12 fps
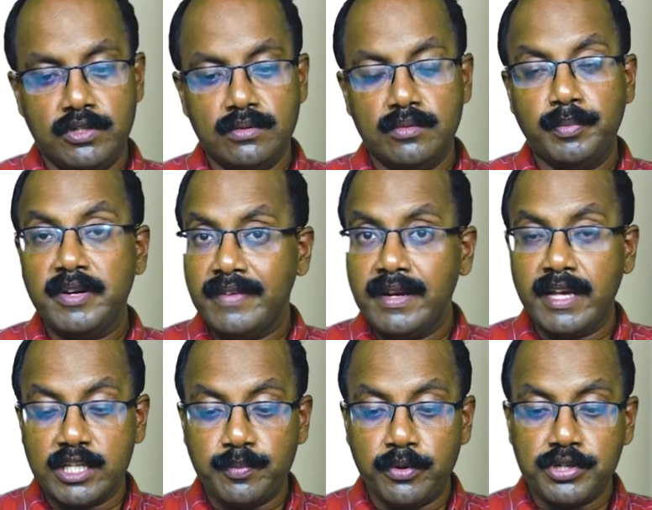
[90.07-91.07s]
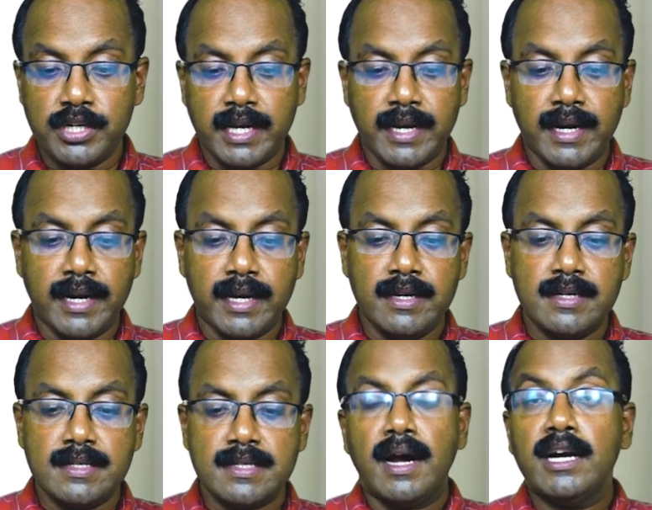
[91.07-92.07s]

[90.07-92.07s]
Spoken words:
to prevent exposure keratitis.